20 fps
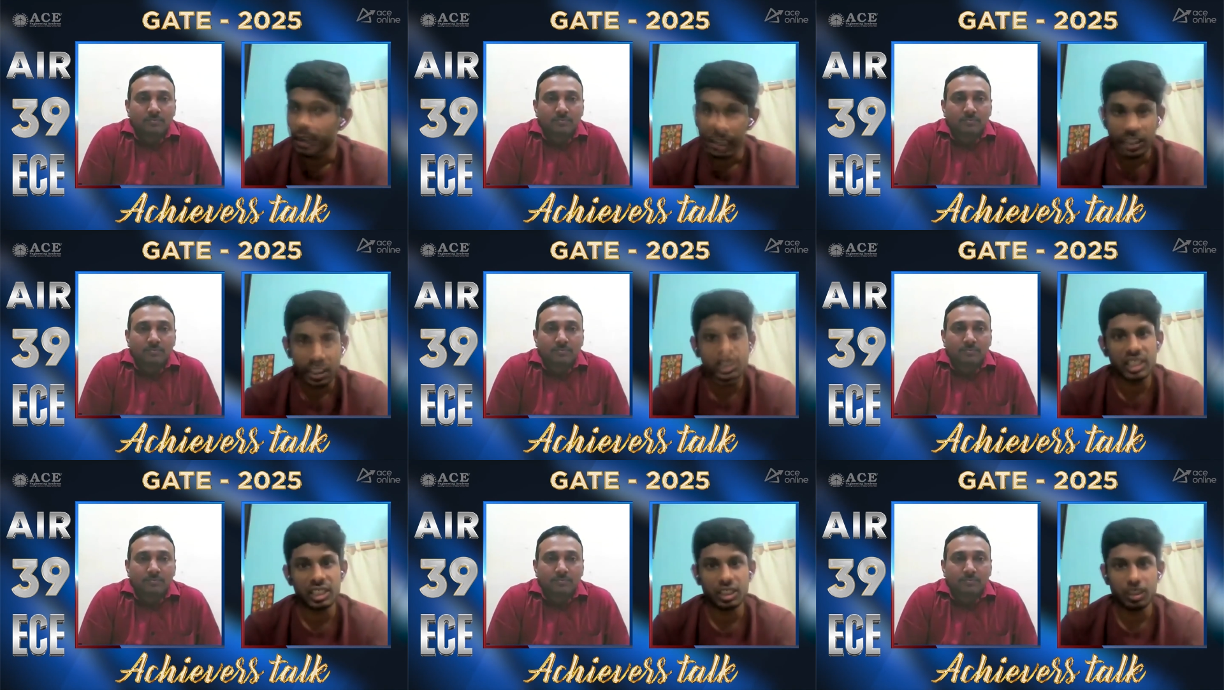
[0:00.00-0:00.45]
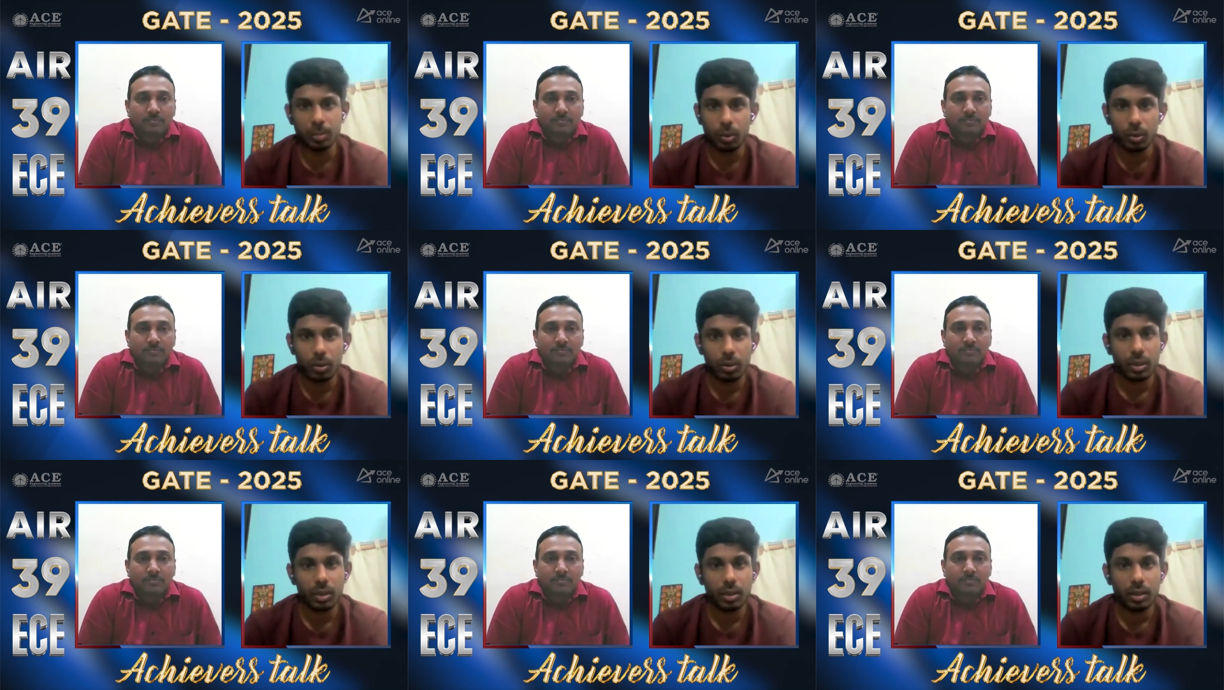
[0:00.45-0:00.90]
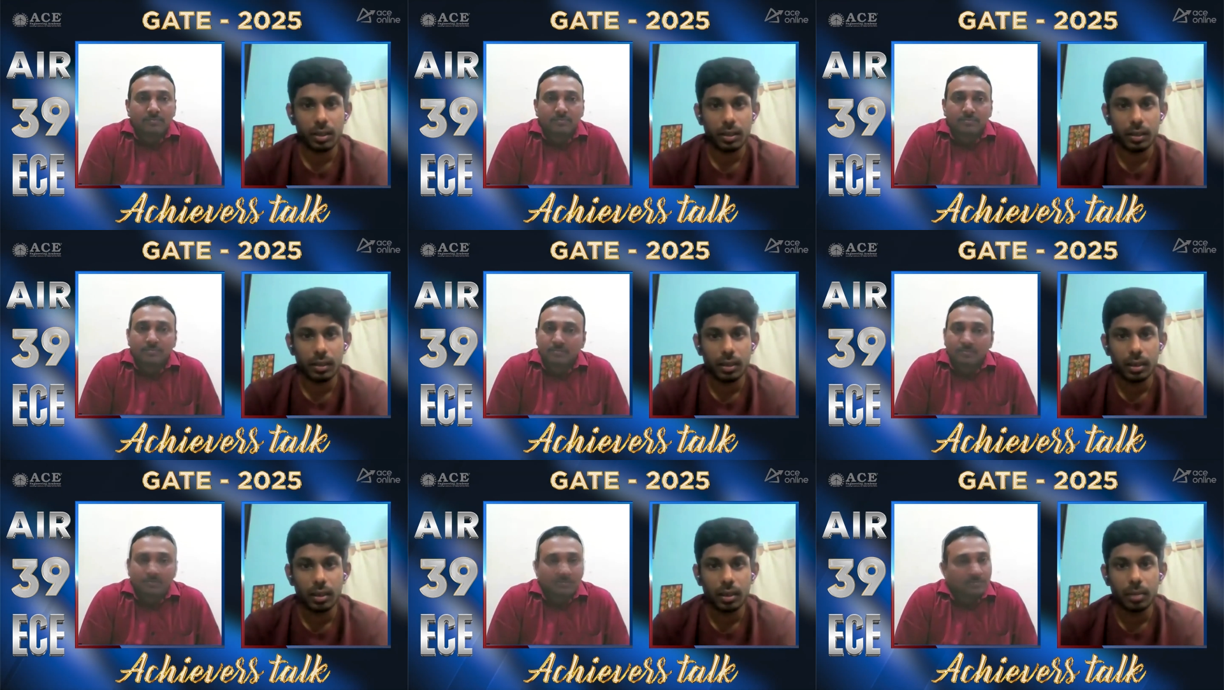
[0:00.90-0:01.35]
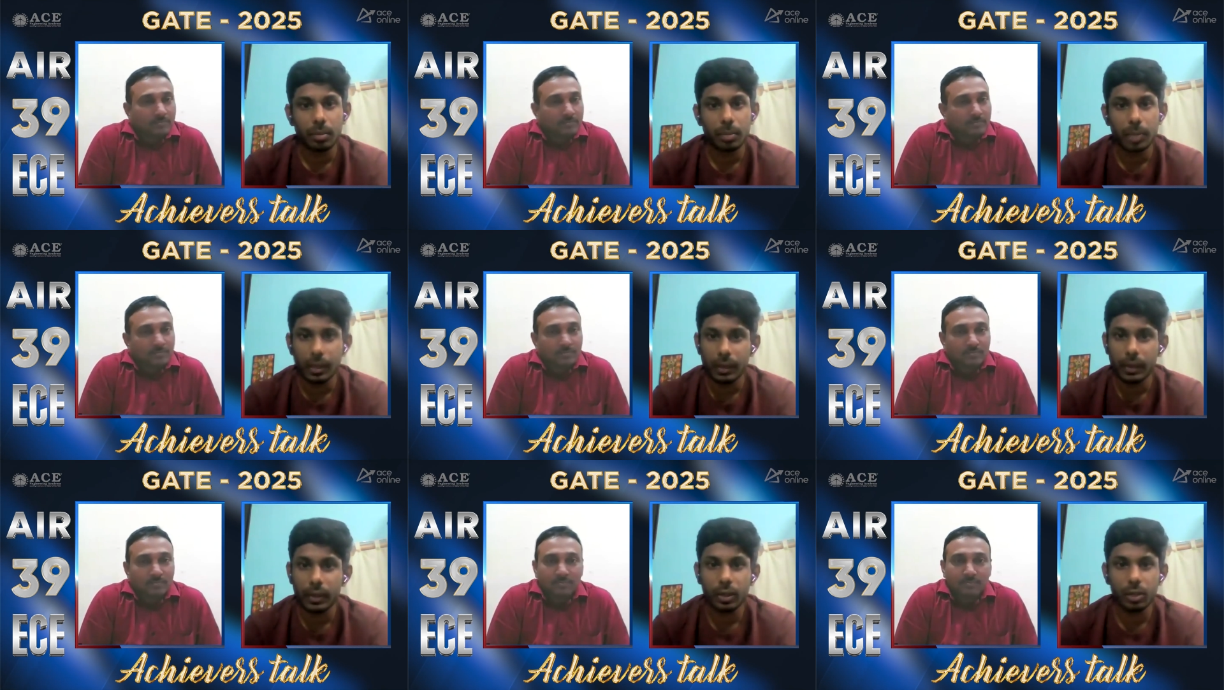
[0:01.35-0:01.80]
Speaker 1: Ace test book,
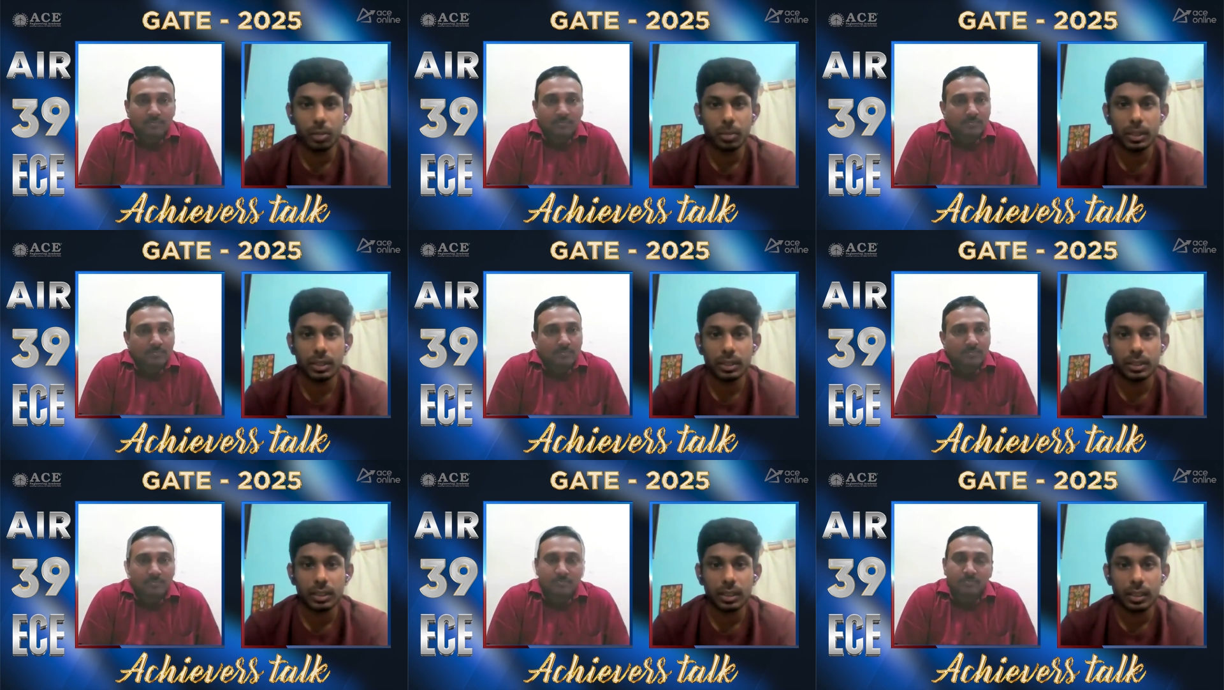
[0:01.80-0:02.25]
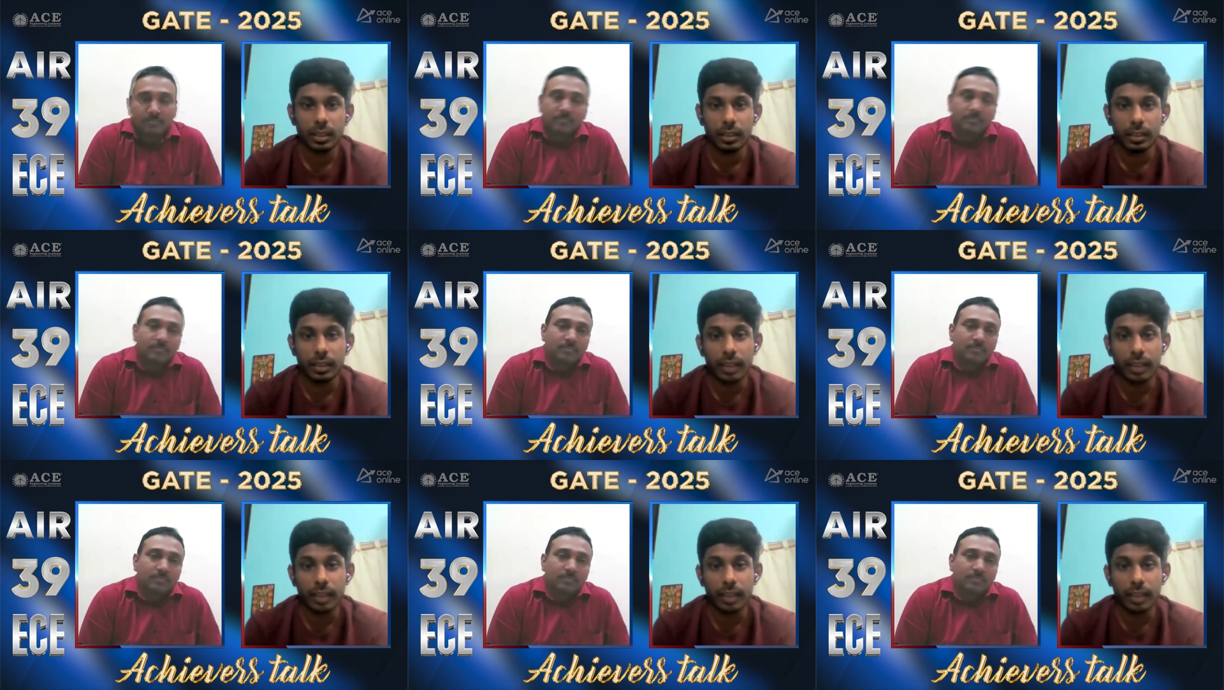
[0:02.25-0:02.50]
PYQ bits.